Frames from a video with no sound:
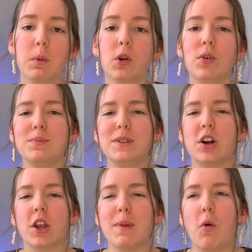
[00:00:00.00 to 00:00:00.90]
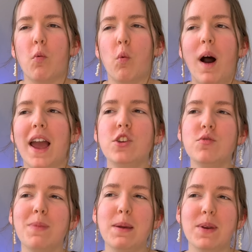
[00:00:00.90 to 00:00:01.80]
we're going to be talking about why
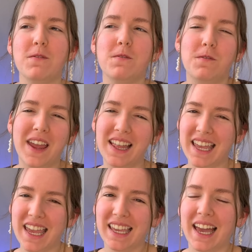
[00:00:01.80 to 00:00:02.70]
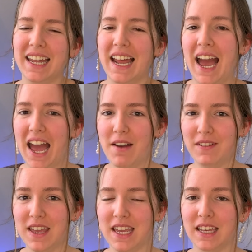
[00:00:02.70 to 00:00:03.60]
you may be failing at
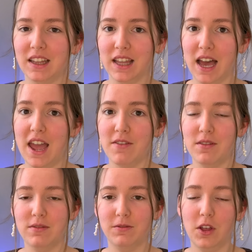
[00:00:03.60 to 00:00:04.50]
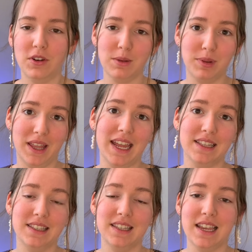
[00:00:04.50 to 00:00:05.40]
having live floating
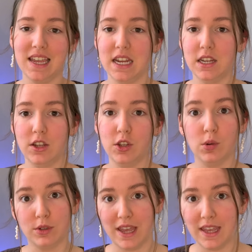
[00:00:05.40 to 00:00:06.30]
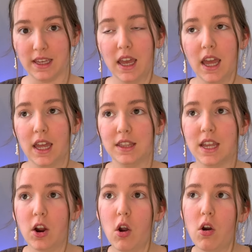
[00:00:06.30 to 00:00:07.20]
plants in your tank.
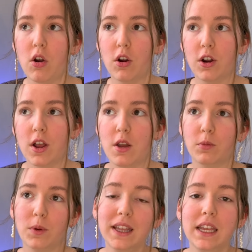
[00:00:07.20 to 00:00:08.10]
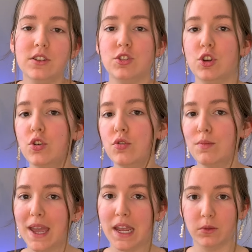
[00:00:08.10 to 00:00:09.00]
There are really two
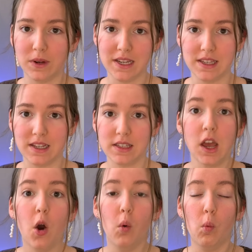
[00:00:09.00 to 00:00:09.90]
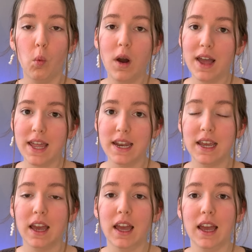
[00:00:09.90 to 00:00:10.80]
main reasons.
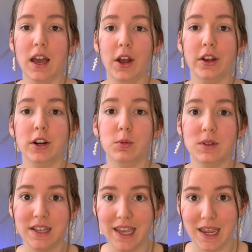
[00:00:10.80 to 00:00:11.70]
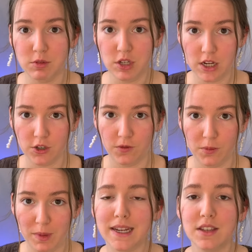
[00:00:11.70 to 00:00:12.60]
One was a game changer
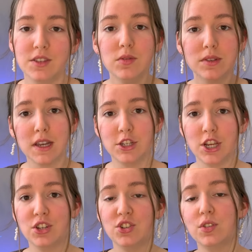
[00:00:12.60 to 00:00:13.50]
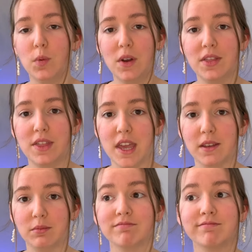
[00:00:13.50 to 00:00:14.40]
for me, and as soon as I changed this one thing,